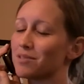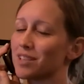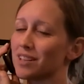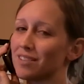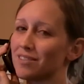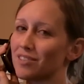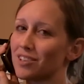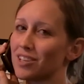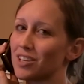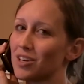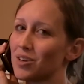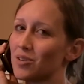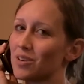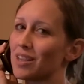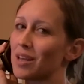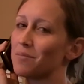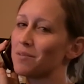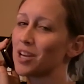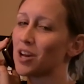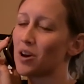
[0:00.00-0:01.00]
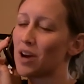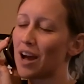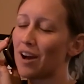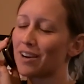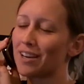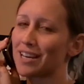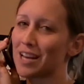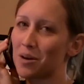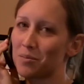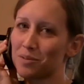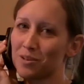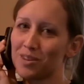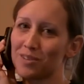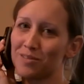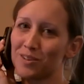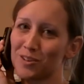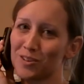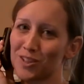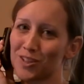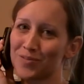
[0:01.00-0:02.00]
serving you, and let me know how I can help you in
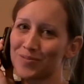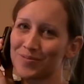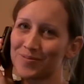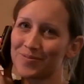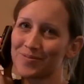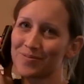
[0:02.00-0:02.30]
the future.